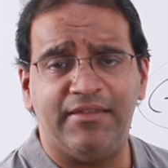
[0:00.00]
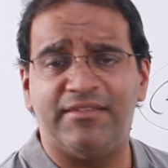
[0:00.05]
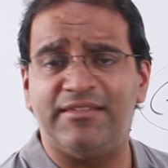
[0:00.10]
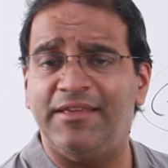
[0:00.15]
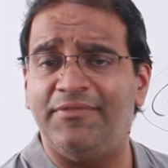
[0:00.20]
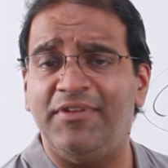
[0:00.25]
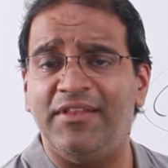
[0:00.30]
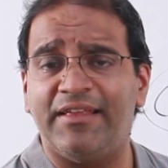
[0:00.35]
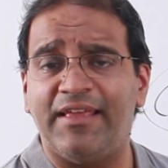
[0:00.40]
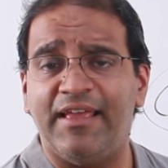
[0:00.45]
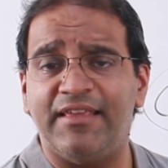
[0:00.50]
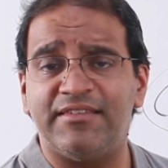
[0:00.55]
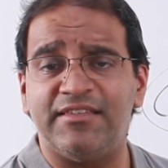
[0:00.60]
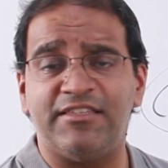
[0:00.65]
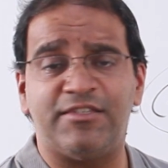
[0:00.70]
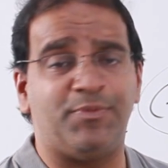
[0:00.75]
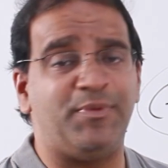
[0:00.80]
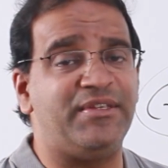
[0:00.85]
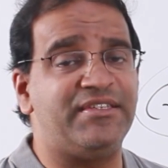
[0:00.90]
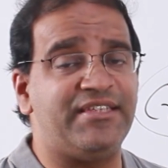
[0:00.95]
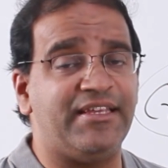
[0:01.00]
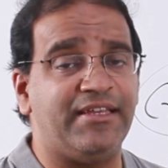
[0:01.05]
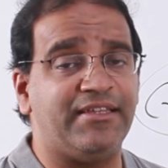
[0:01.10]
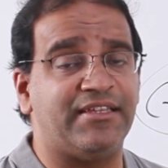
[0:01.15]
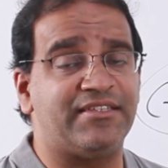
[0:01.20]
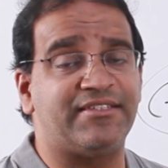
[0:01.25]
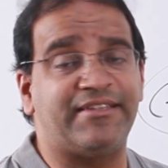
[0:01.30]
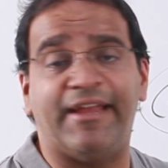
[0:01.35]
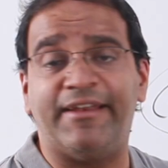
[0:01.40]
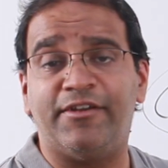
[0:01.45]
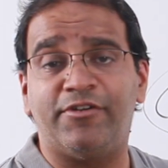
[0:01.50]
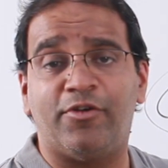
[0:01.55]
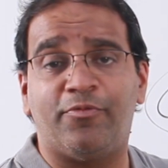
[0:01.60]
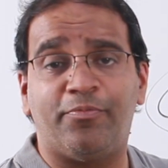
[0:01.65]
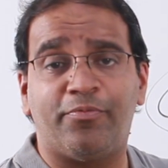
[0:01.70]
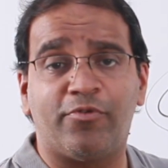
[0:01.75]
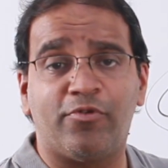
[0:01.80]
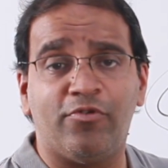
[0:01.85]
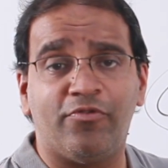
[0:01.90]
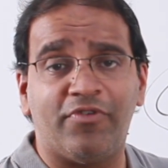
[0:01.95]
In civil cases, we say the
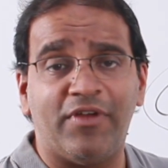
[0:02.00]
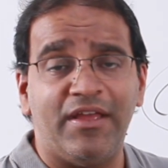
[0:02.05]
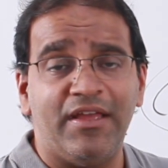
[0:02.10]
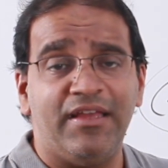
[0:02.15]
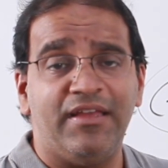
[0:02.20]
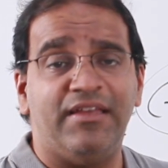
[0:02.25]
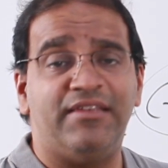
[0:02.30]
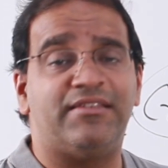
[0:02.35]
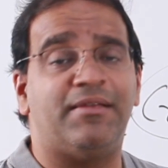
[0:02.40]
standard of proof